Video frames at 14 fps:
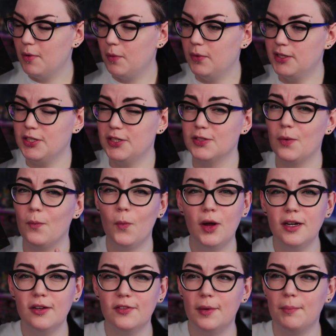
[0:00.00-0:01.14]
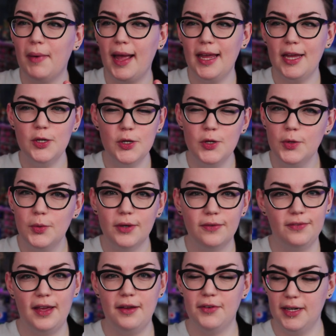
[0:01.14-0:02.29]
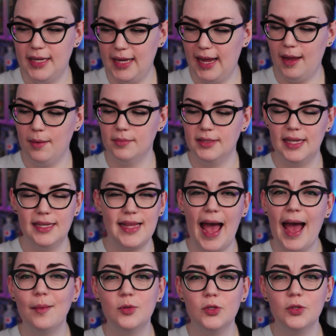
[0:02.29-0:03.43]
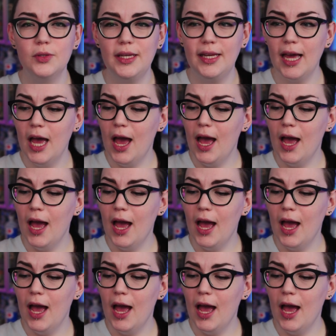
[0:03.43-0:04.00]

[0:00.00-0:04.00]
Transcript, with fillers: which is one of my new favorite games. It's absolutely